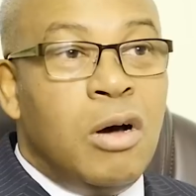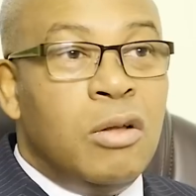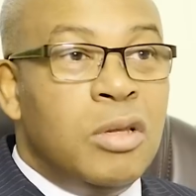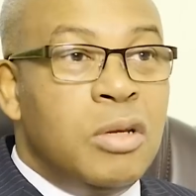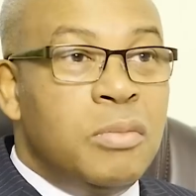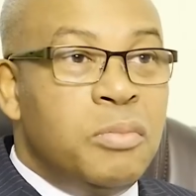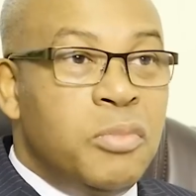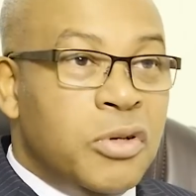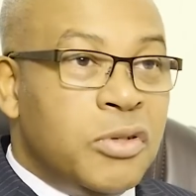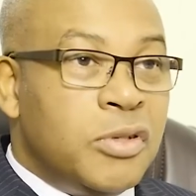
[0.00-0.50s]
on
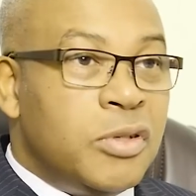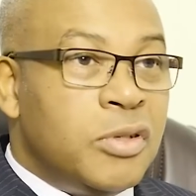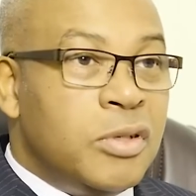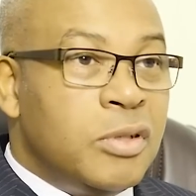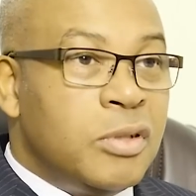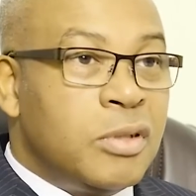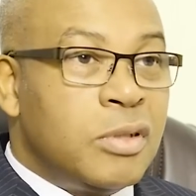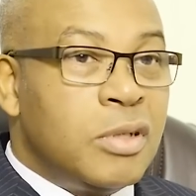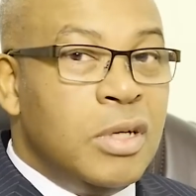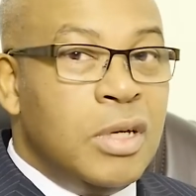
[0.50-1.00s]
the
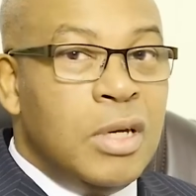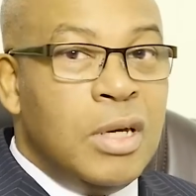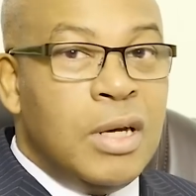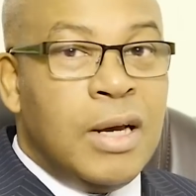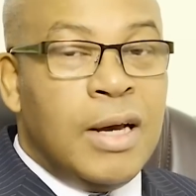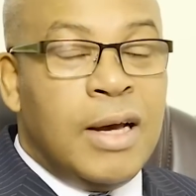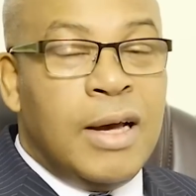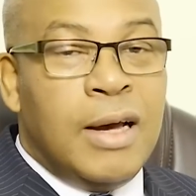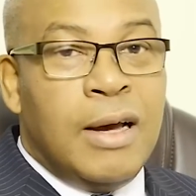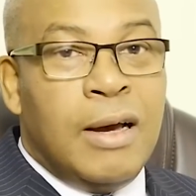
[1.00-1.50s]
buses,
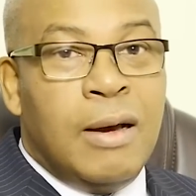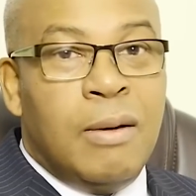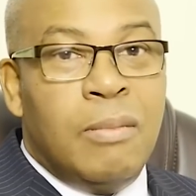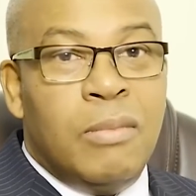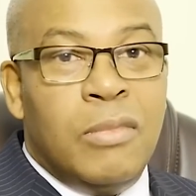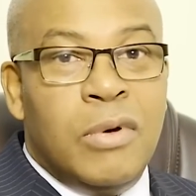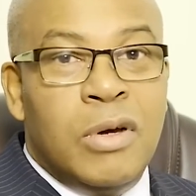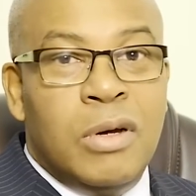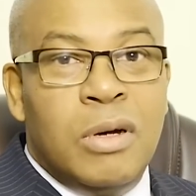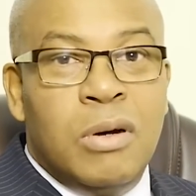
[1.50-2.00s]

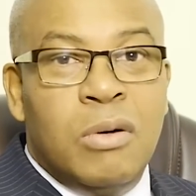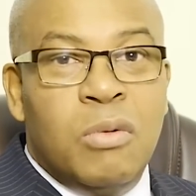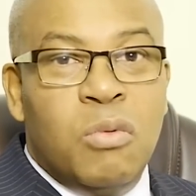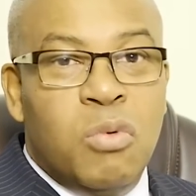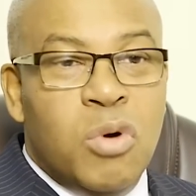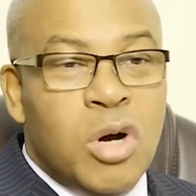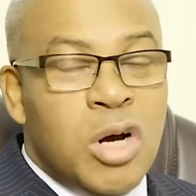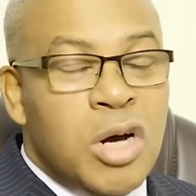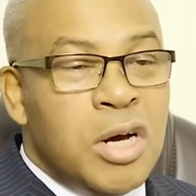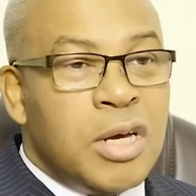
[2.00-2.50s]

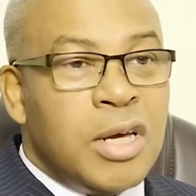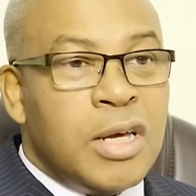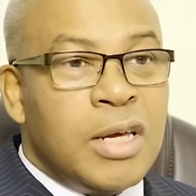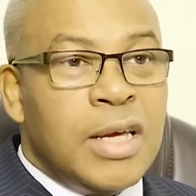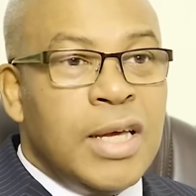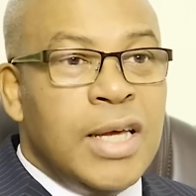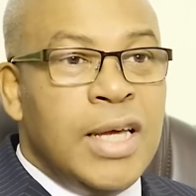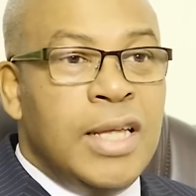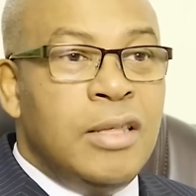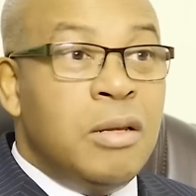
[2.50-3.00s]
work
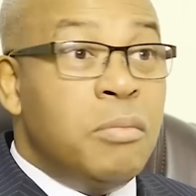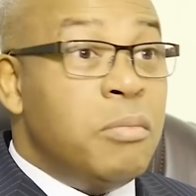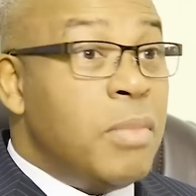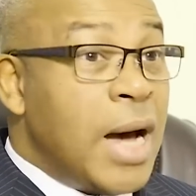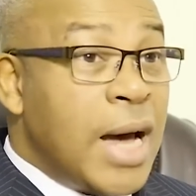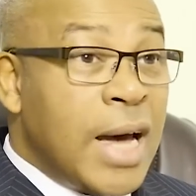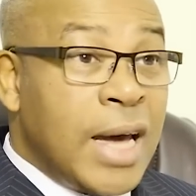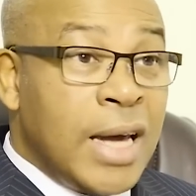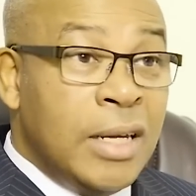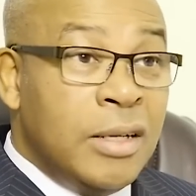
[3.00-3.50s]
in the
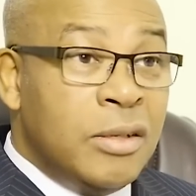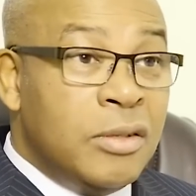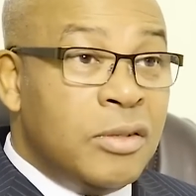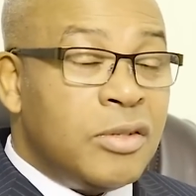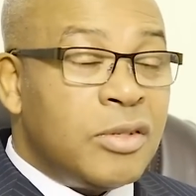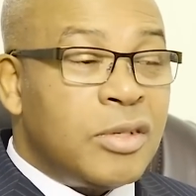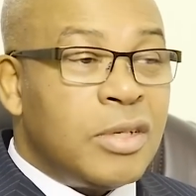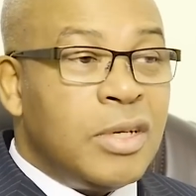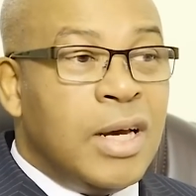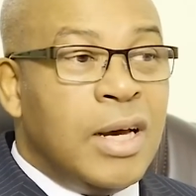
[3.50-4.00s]

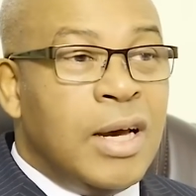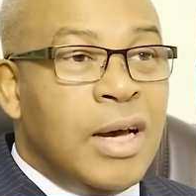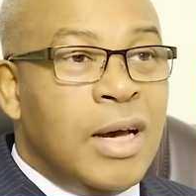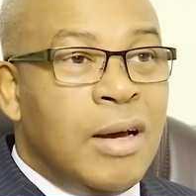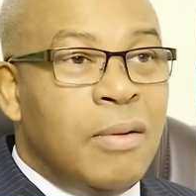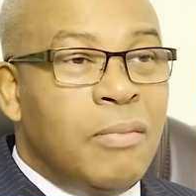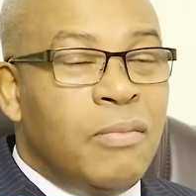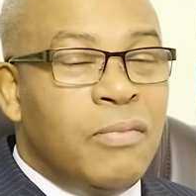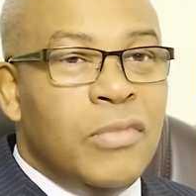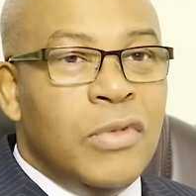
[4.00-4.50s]
mines.
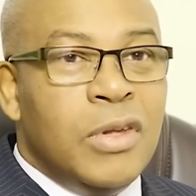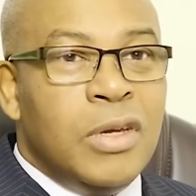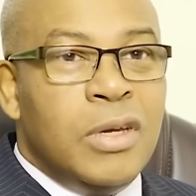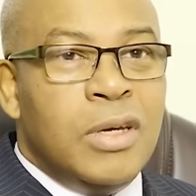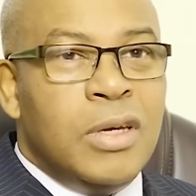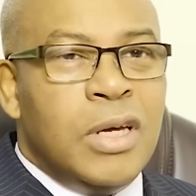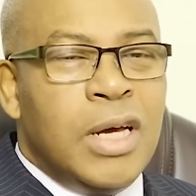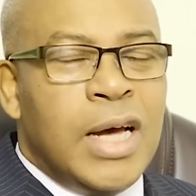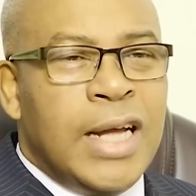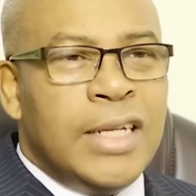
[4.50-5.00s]

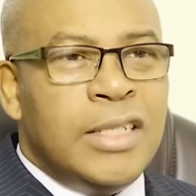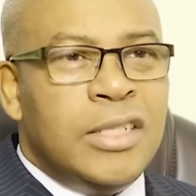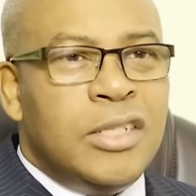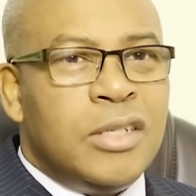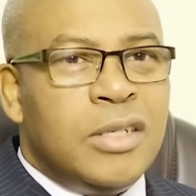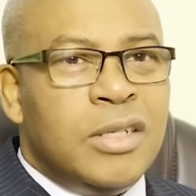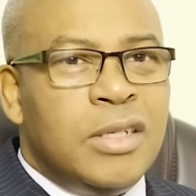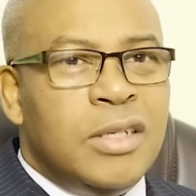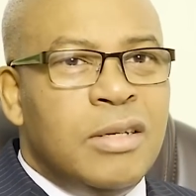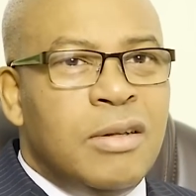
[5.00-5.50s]

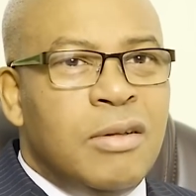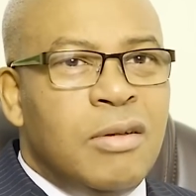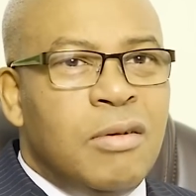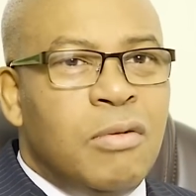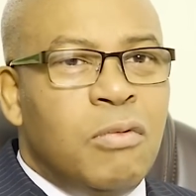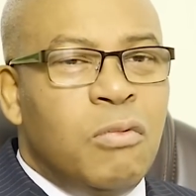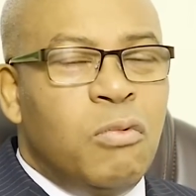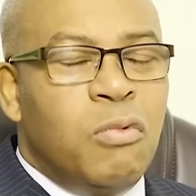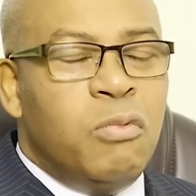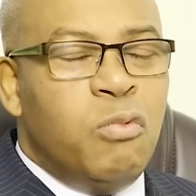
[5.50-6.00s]
And
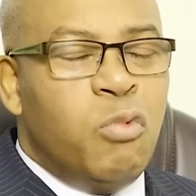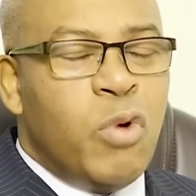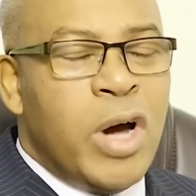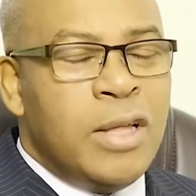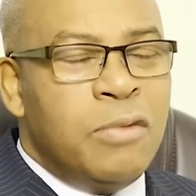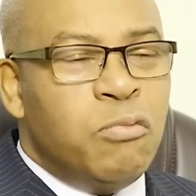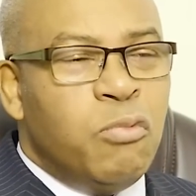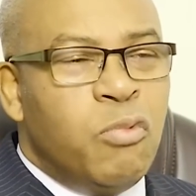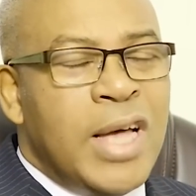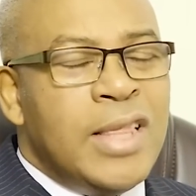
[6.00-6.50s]

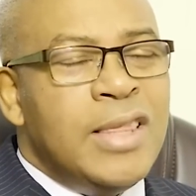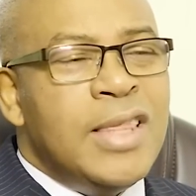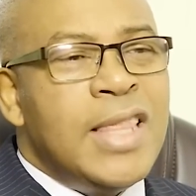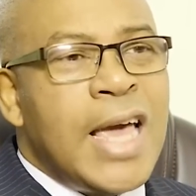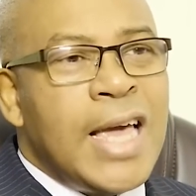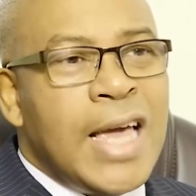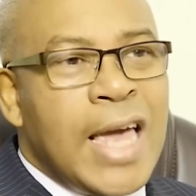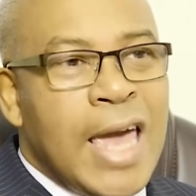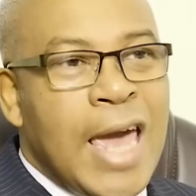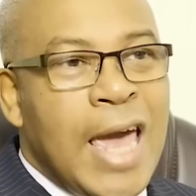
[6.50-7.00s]
when
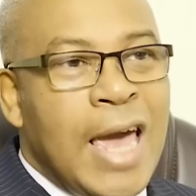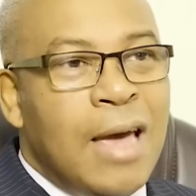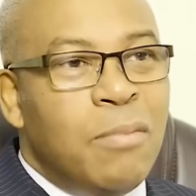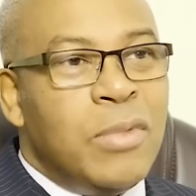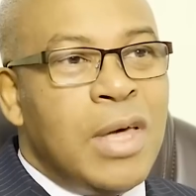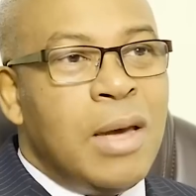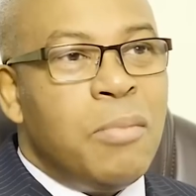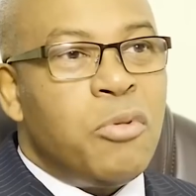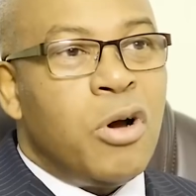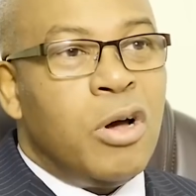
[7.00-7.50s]
they came,
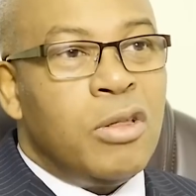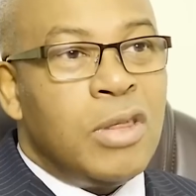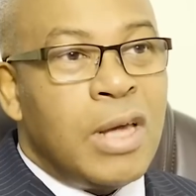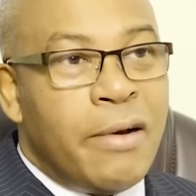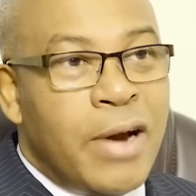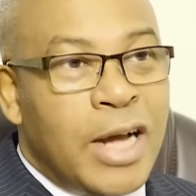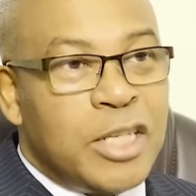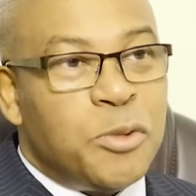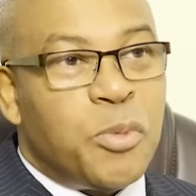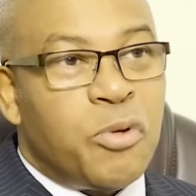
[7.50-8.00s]
they brought
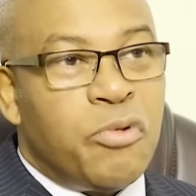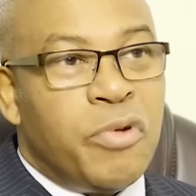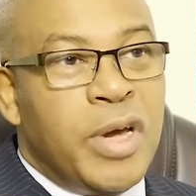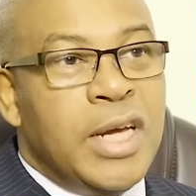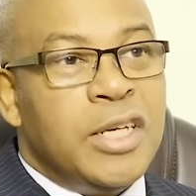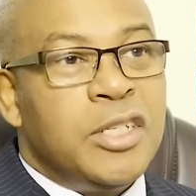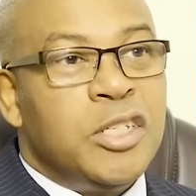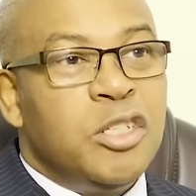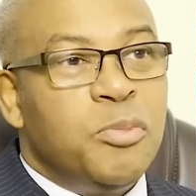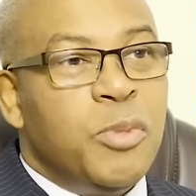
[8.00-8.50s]
their
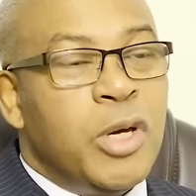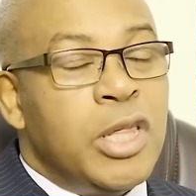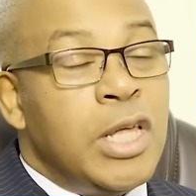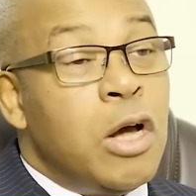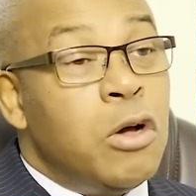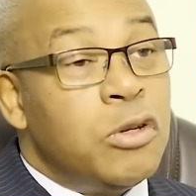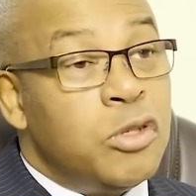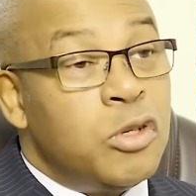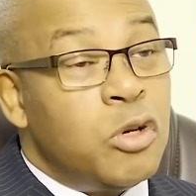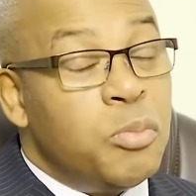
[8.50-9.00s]
aspirations, but they
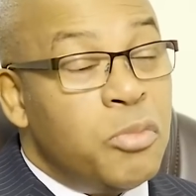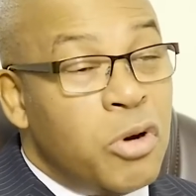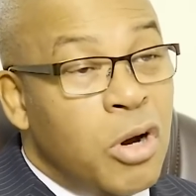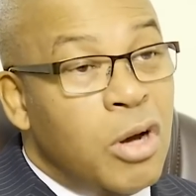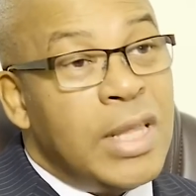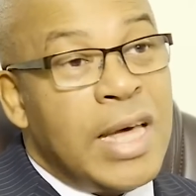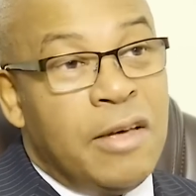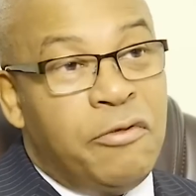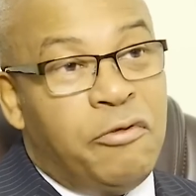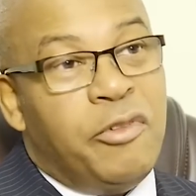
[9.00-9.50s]
also
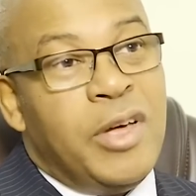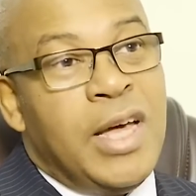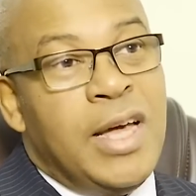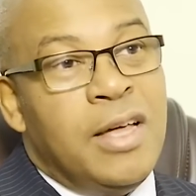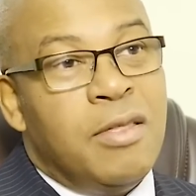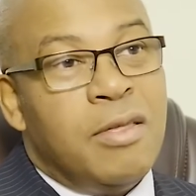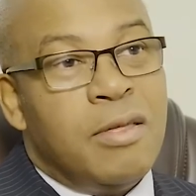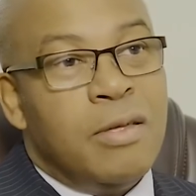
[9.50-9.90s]
brought their faith.